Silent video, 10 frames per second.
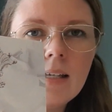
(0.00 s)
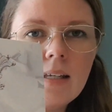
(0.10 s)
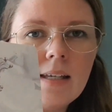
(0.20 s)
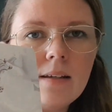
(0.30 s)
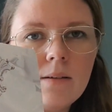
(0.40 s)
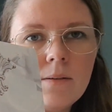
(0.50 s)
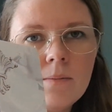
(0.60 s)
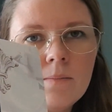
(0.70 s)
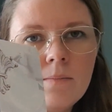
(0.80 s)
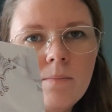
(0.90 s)

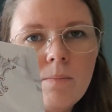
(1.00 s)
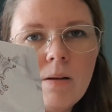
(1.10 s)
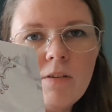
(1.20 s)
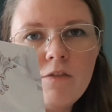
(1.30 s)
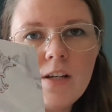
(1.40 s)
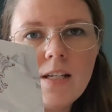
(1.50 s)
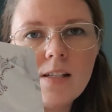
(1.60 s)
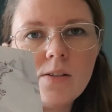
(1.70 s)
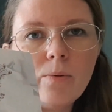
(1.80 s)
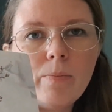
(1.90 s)
But I'm afraid
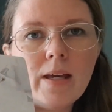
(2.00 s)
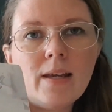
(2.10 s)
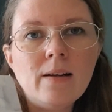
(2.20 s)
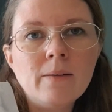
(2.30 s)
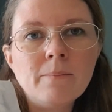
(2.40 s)
it's too pale,